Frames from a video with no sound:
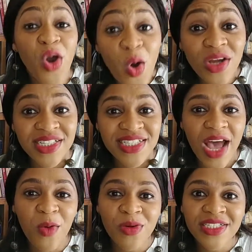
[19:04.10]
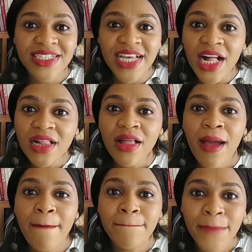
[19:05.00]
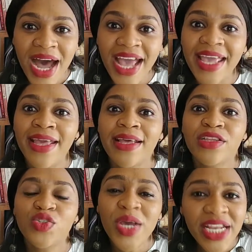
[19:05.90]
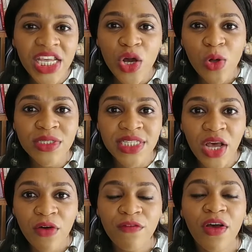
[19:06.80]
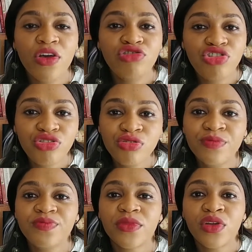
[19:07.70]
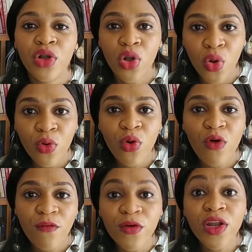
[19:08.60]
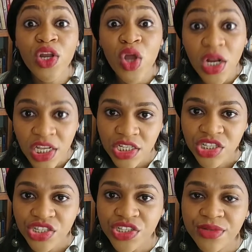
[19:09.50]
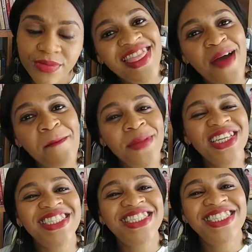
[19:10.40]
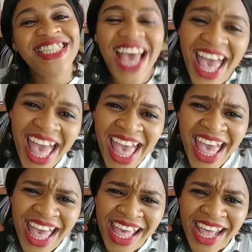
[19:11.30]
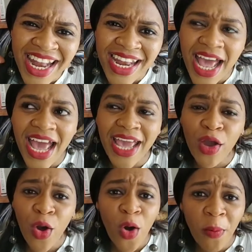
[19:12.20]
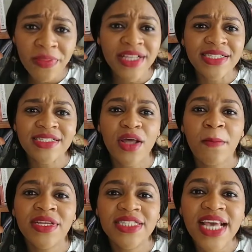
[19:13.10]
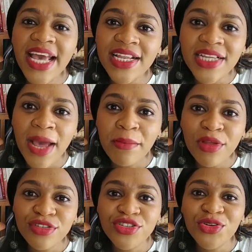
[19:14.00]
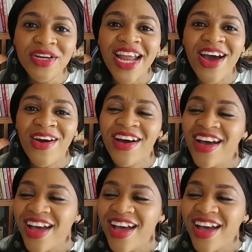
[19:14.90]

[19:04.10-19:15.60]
course, I would tell my 20-year-old self to go for knowledge. Number 10. I hope this is number 10. I'm not sure now.